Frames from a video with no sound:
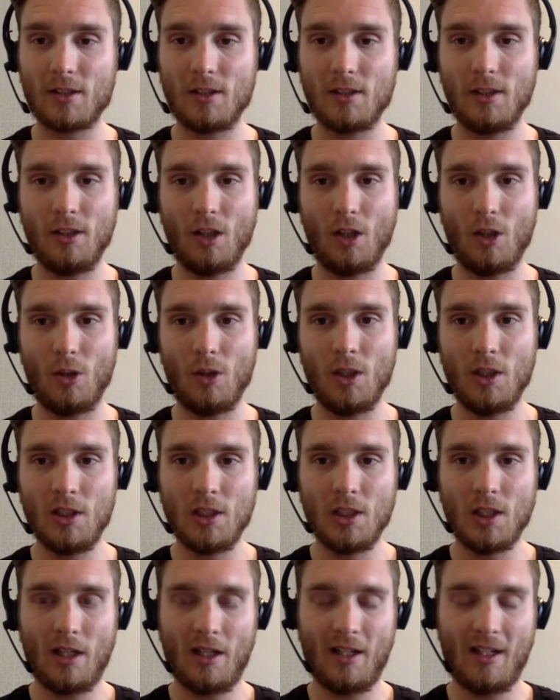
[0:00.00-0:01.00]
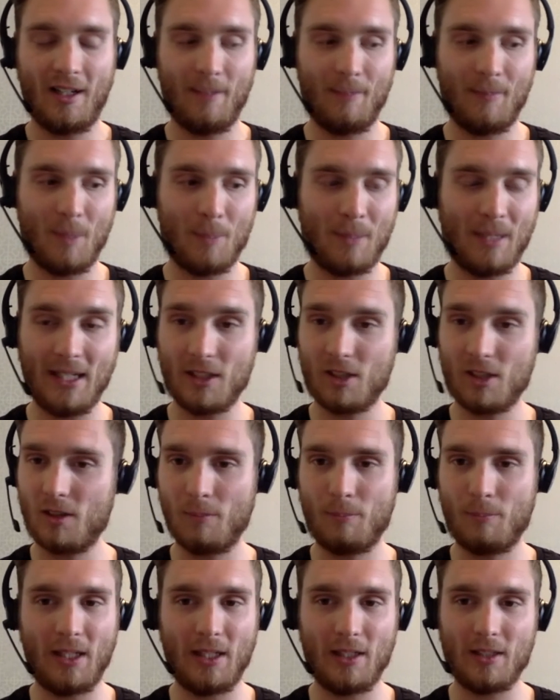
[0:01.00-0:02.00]
You know, um, biggest
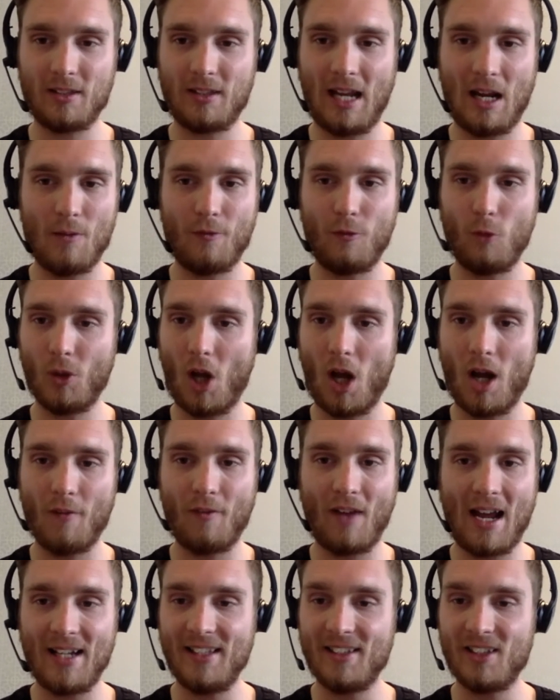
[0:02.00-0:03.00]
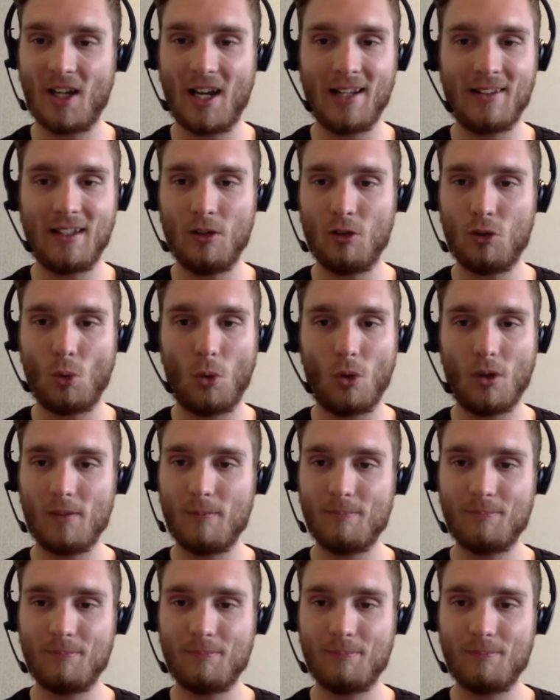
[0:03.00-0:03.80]
biggest downfall that I've had is that I didn't talk.